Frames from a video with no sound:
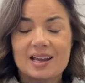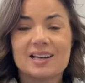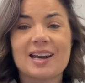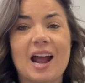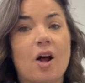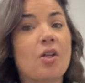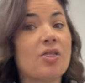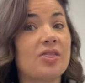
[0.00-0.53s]

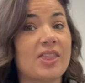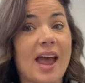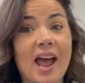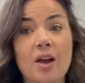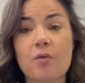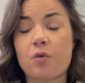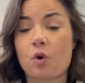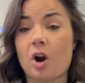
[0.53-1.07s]
Now, that
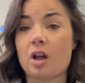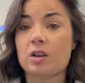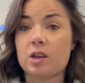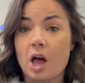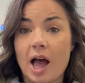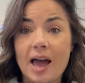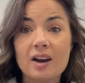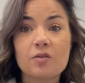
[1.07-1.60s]
for a
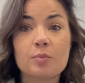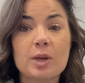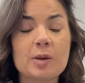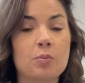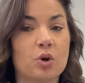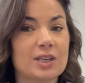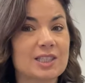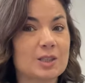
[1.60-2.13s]
lot of
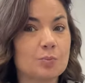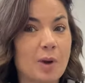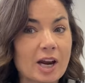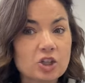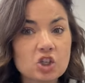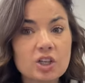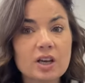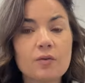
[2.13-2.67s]
people,
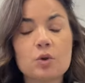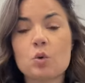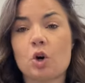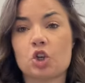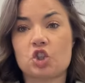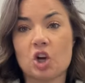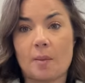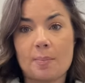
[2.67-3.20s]
especially if you are
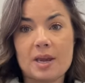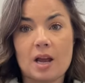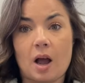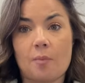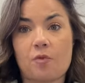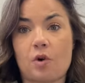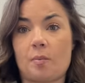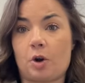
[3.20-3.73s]
jumping
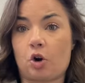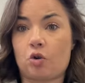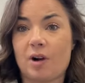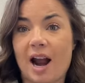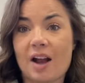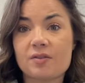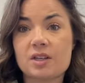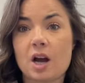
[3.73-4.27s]
up from a
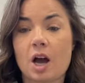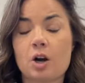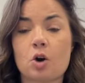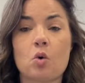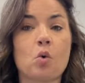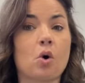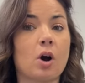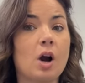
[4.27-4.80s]
craft cutter
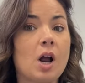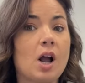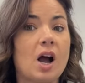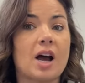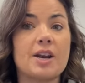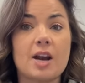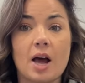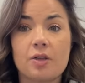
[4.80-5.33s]
or
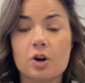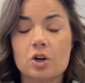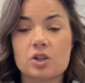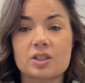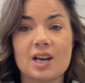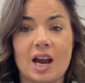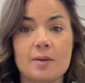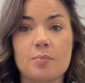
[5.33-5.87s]
another
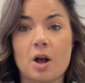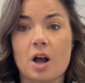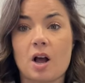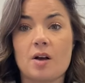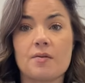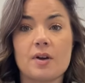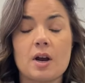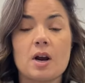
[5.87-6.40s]
type
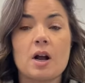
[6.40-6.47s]
of